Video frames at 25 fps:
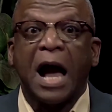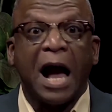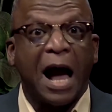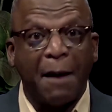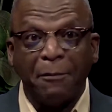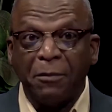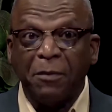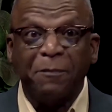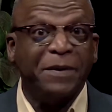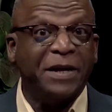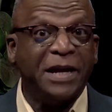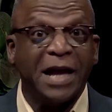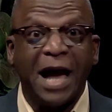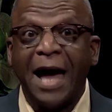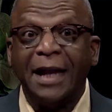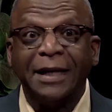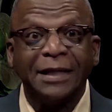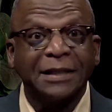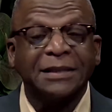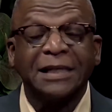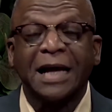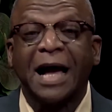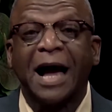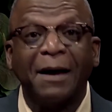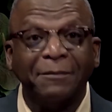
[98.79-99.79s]
I'm going to be
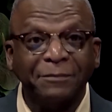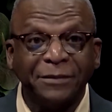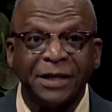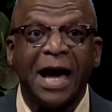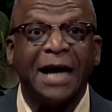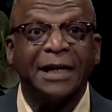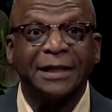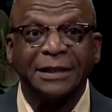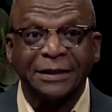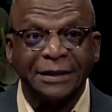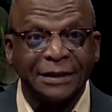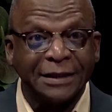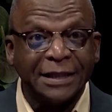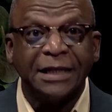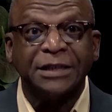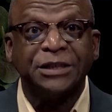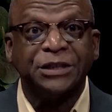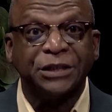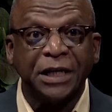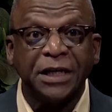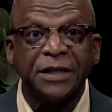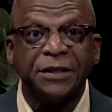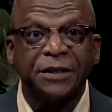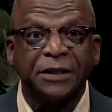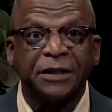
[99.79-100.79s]
honest, I'm not a
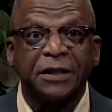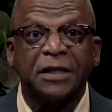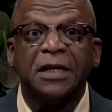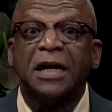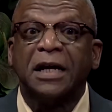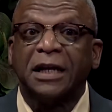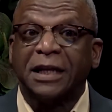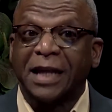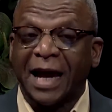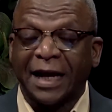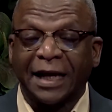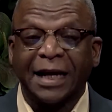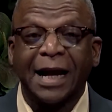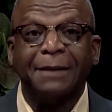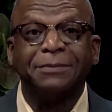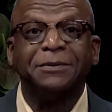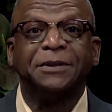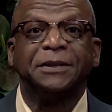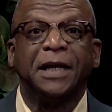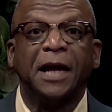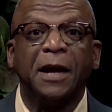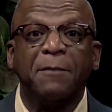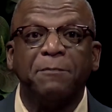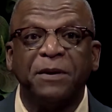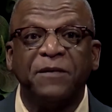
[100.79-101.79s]
snitch either. Like I've
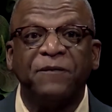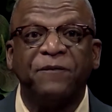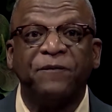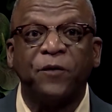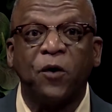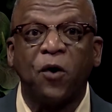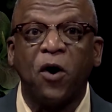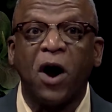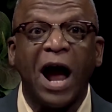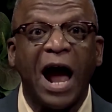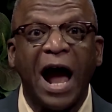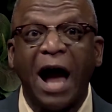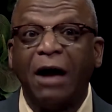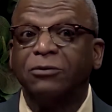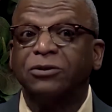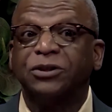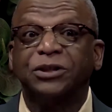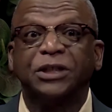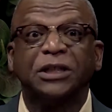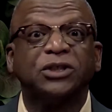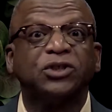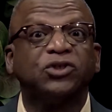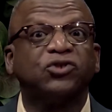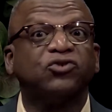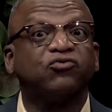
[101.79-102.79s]
said before, I'll
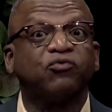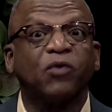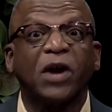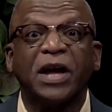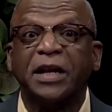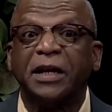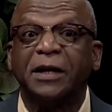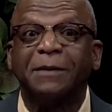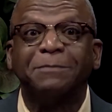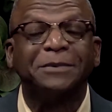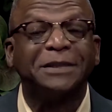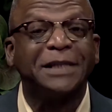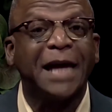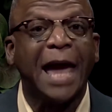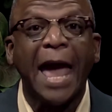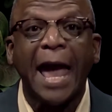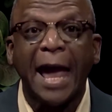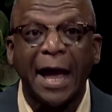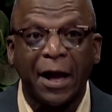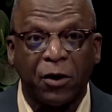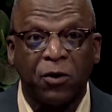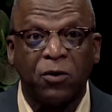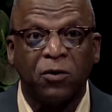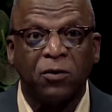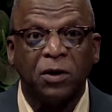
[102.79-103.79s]
just straight up
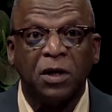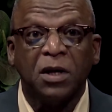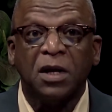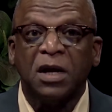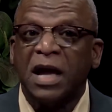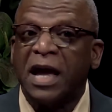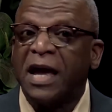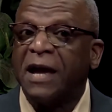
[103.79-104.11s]
tell.